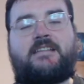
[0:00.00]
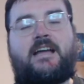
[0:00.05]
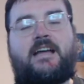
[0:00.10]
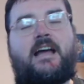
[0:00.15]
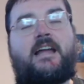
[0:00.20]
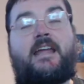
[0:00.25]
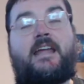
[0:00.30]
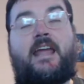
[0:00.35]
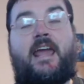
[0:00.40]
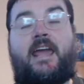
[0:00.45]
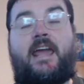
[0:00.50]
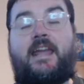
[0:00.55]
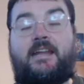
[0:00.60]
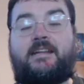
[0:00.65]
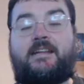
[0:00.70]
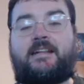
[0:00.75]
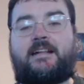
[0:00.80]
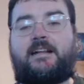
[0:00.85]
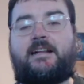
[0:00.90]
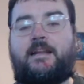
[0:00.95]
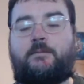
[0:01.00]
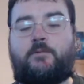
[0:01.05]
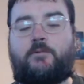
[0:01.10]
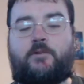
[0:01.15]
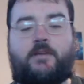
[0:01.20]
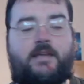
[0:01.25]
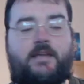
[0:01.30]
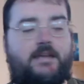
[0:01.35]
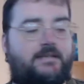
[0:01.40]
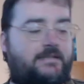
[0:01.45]
I hate clipper
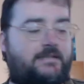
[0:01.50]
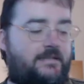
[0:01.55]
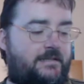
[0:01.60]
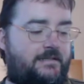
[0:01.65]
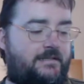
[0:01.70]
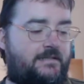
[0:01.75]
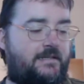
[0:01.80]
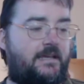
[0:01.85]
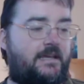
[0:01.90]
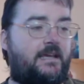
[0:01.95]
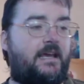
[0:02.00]
cases.